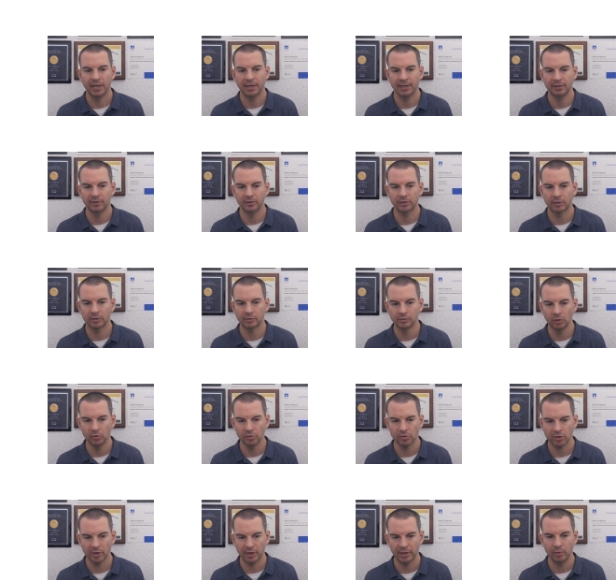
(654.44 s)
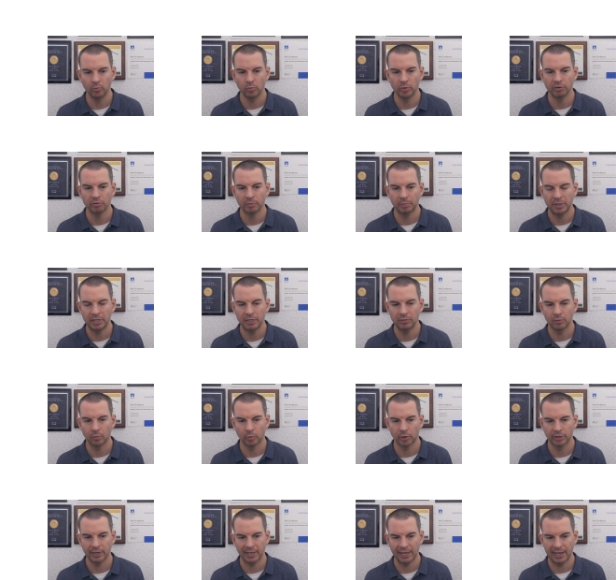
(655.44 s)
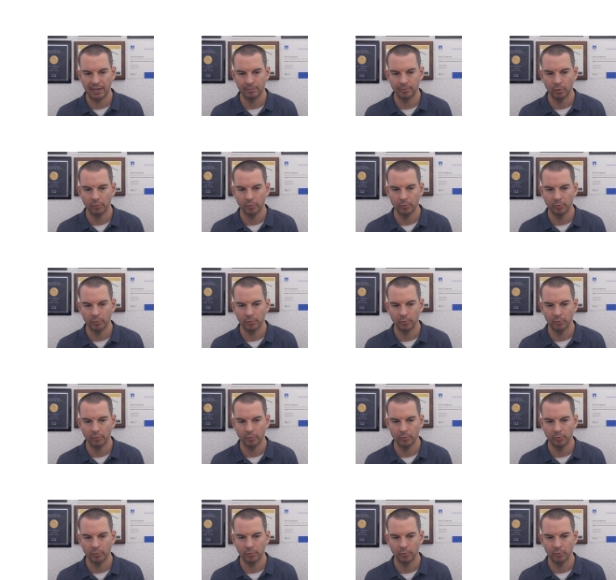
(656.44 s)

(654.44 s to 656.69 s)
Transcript: And then to close it, we repeat the word again,